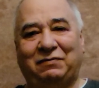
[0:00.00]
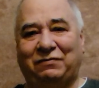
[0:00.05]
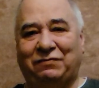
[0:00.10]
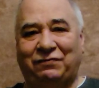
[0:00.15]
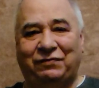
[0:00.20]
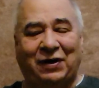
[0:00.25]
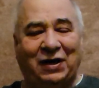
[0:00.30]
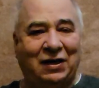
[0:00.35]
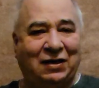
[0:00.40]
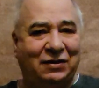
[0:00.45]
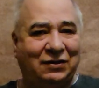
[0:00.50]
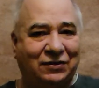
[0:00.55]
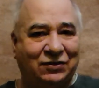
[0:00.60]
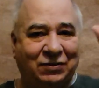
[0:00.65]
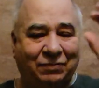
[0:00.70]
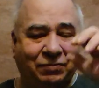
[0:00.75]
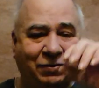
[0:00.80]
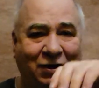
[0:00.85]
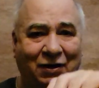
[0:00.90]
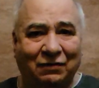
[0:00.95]
files
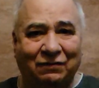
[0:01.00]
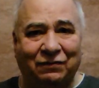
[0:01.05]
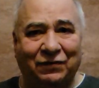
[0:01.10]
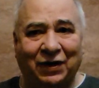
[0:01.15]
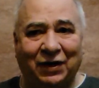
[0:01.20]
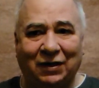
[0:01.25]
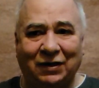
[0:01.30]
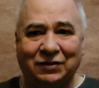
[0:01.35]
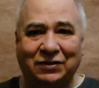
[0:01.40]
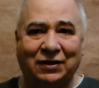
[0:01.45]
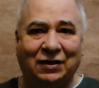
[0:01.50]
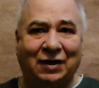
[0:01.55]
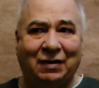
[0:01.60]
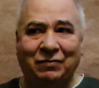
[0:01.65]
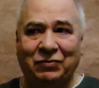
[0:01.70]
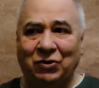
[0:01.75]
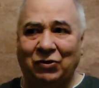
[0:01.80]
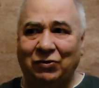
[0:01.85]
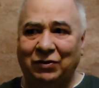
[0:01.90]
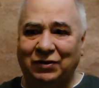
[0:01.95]
upon files, and
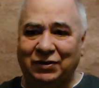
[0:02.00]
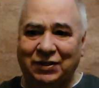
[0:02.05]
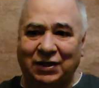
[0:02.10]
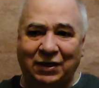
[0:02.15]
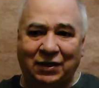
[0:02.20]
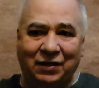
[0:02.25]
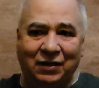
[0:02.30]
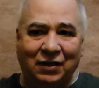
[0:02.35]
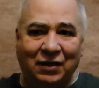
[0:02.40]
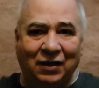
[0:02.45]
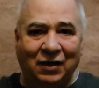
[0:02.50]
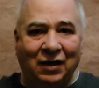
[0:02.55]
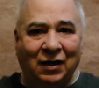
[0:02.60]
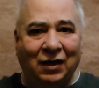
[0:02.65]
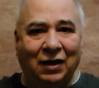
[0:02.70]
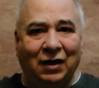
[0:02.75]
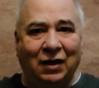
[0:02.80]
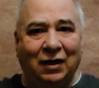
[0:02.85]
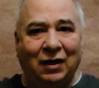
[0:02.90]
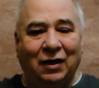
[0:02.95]
I'm noticing
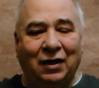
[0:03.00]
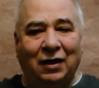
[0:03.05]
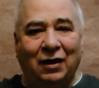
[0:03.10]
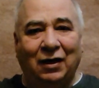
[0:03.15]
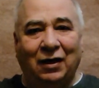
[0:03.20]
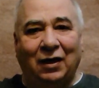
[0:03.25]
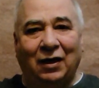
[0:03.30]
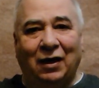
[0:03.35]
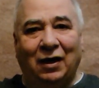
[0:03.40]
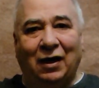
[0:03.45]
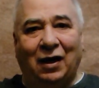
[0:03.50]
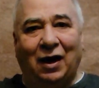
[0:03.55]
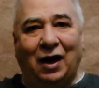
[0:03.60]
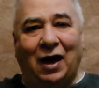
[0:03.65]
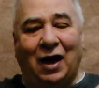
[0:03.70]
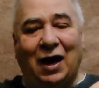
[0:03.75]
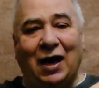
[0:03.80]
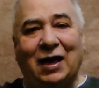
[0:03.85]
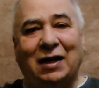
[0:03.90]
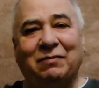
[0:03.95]

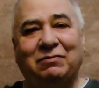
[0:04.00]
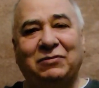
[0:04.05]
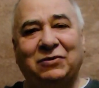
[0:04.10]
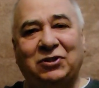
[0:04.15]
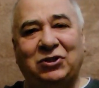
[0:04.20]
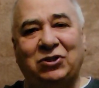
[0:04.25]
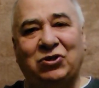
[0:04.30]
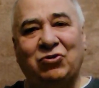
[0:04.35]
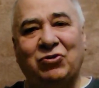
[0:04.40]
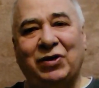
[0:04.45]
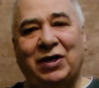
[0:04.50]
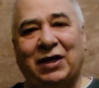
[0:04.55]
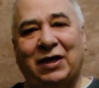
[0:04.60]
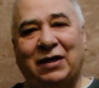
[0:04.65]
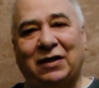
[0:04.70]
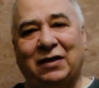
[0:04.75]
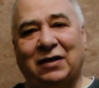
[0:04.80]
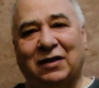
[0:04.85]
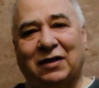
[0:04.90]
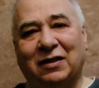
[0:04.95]
I'm
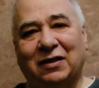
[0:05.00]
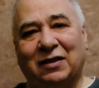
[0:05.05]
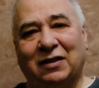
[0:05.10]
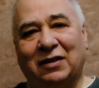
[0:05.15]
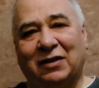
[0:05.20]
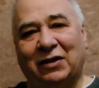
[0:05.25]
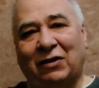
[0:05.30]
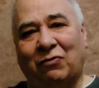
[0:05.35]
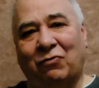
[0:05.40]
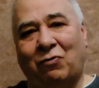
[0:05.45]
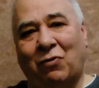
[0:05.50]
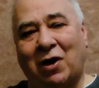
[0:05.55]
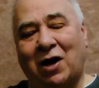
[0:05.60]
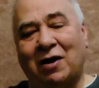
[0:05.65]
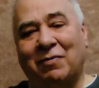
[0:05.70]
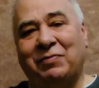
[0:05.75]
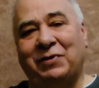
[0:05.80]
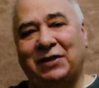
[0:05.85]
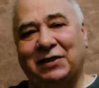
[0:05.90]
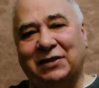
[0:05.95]
doing the
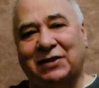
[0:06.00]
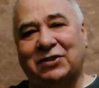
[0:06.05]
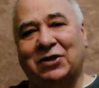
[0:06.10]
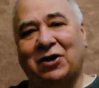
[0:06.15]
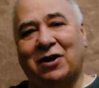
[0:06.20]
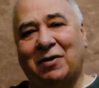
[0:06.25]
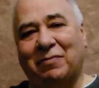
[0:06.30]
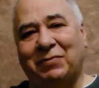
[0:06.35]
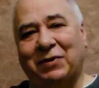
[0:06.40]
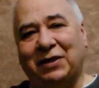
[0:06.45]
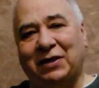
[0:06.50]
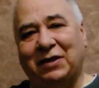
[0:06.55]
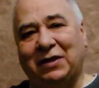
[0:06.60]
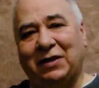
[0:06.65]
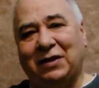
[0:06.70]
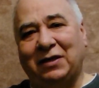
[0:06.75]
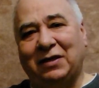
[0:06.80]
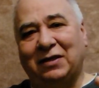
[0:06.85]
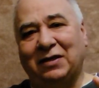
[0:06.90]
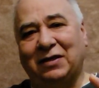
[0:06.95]
Wabi Sabi
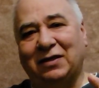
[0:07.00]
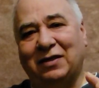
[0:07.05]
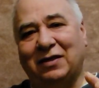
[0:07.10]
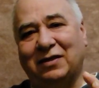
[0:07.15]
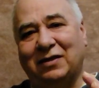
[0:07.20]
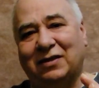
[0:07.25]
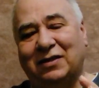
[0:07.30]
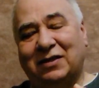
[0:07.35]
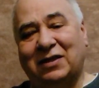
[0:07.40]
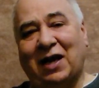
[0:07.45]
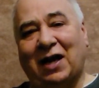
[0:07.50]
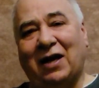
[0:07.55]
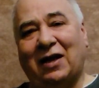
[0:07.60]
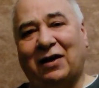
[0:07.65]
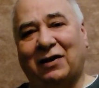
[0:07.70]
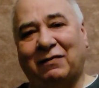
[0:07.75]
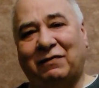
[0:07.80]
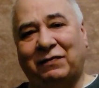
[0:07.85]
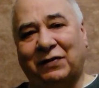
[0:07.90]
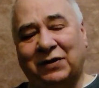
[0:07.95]

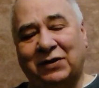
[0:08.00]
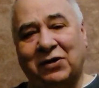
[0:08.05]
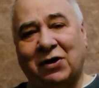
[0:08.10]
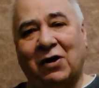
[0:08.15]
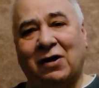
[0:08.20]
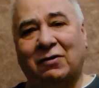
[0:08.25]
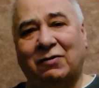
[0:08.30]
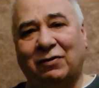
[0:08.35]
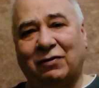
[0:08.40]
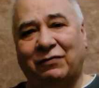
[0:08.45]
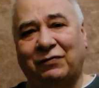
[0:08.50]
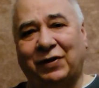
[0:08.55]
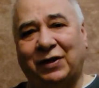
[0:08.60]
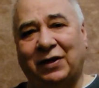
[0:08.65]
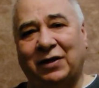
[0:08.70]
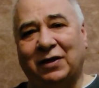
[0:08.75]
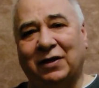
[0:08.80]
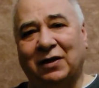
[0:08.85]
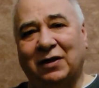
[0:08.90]
style of photography,